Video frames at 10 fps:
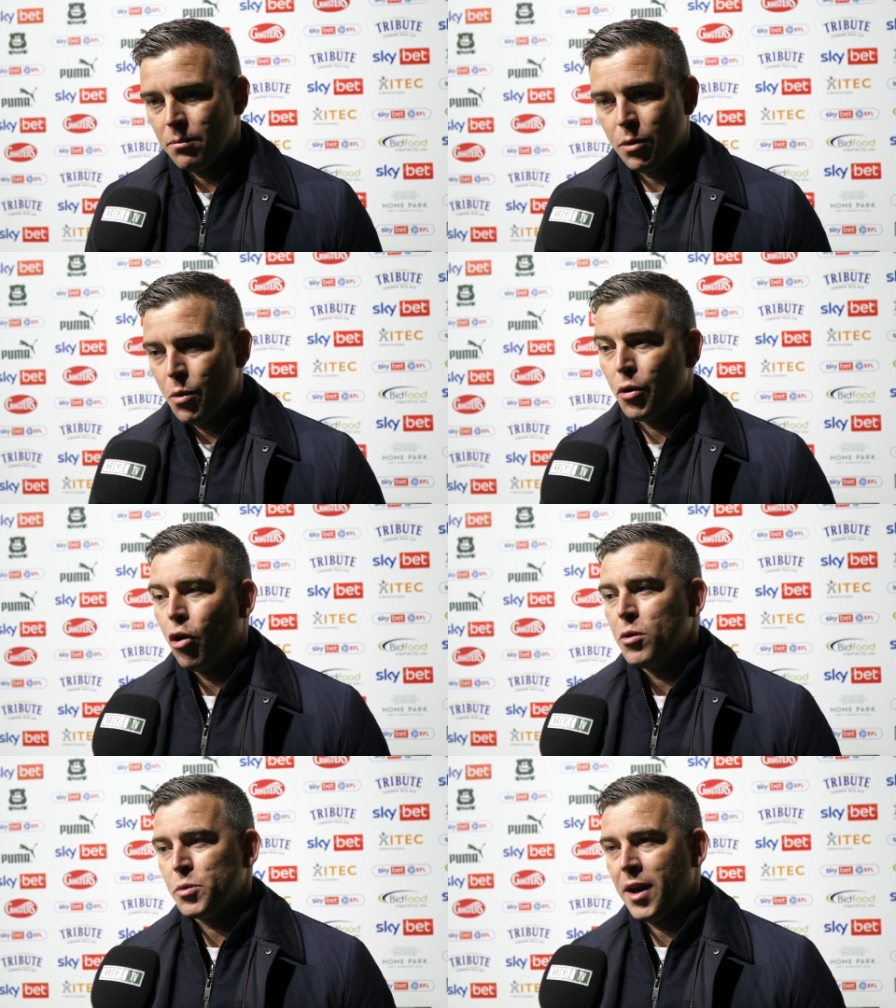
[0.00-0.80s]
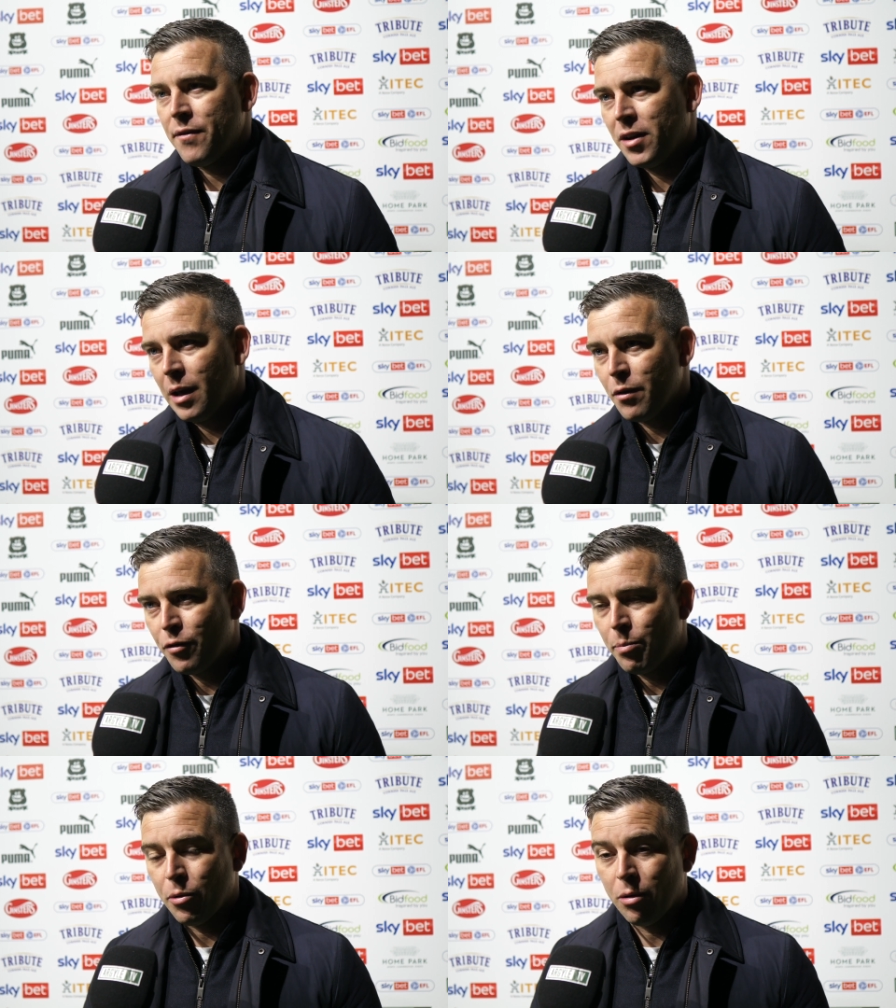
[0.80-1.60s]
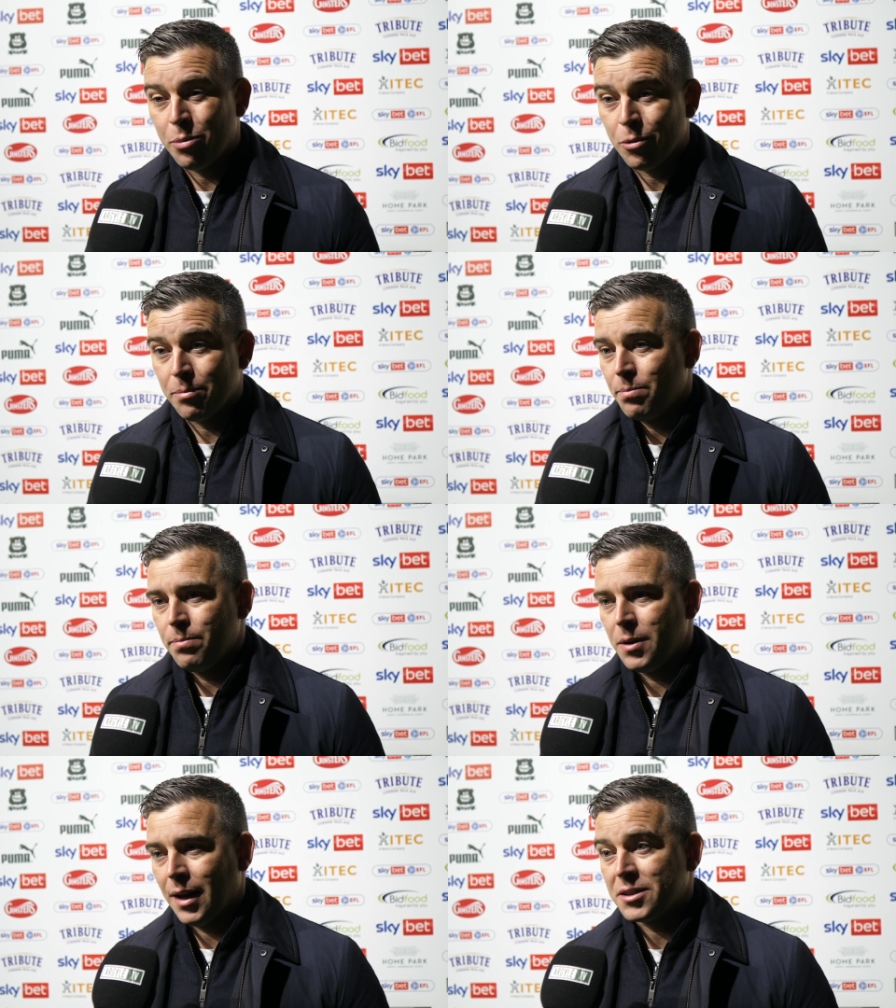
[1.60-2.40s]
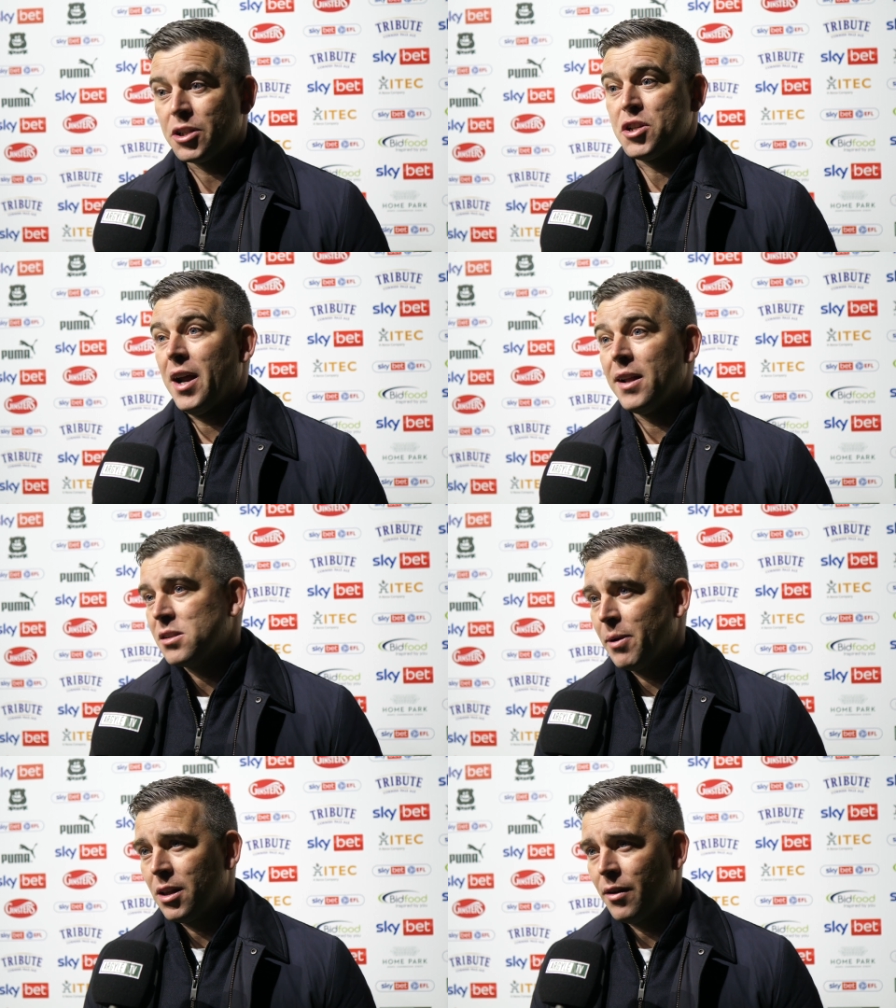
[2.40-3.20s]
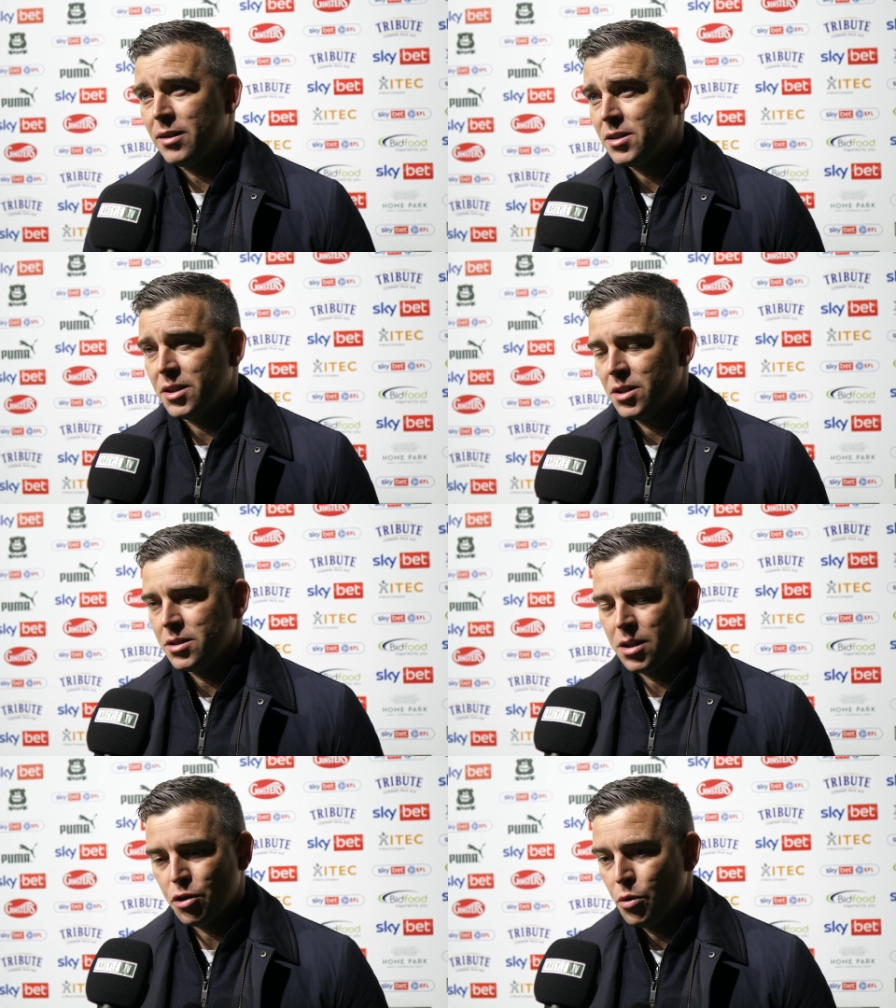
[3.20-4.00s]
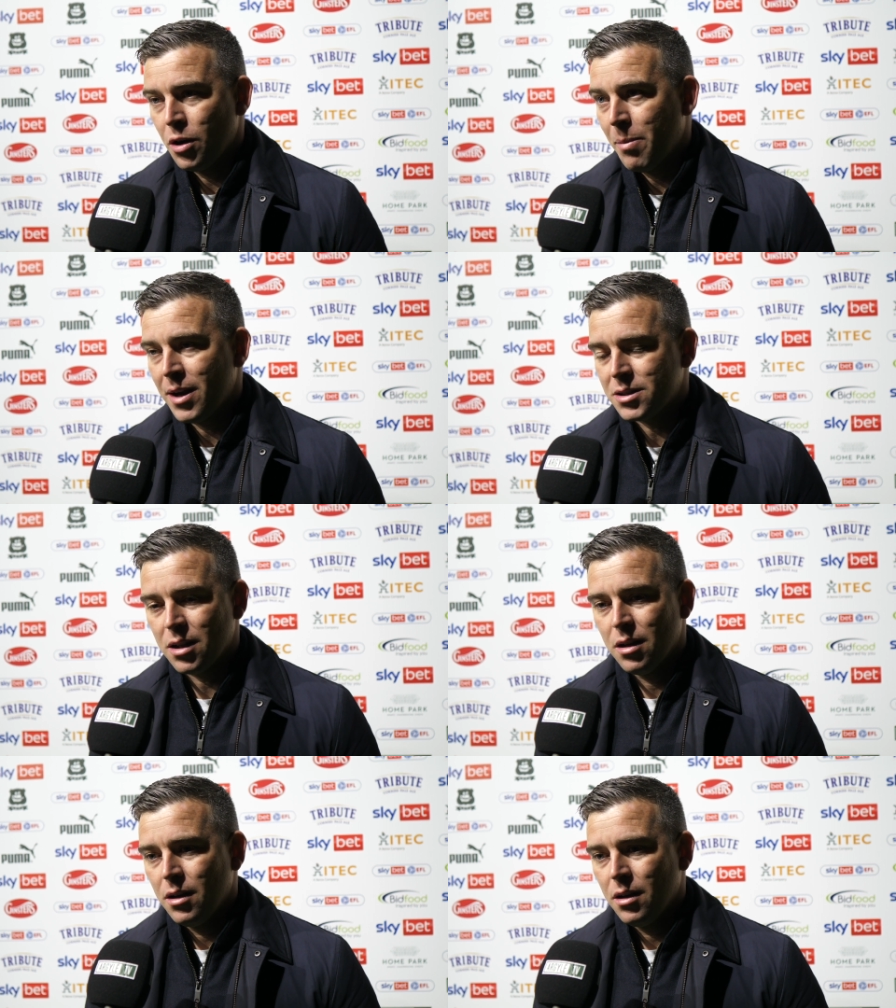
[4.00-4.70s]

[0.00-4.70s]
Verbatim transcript: We won't always win every game of football, but the lads are trying to make the right decisions. They're doing the best.